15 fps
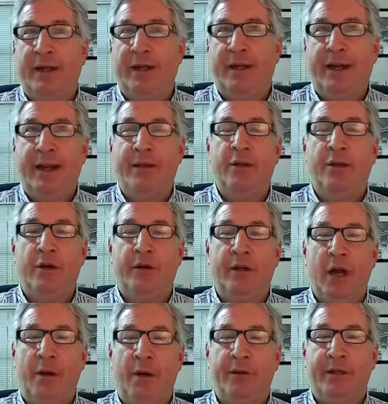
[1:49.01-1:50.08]
And in the
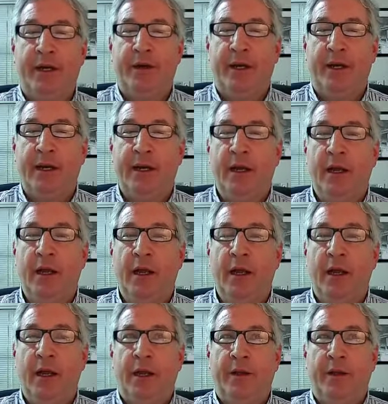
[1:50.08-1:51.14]
commentary
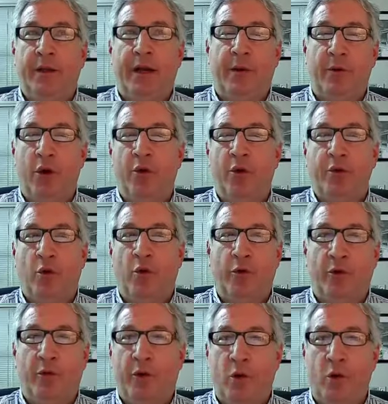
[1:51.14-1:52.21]
that I wrote
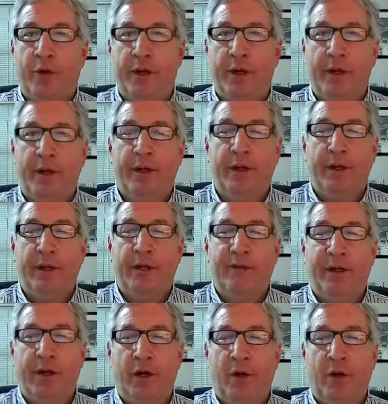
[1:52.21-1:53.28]
or recorded in a
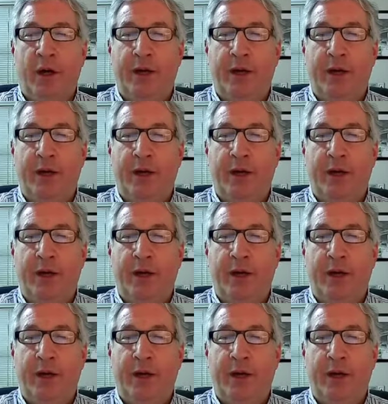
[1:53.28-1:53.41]
video,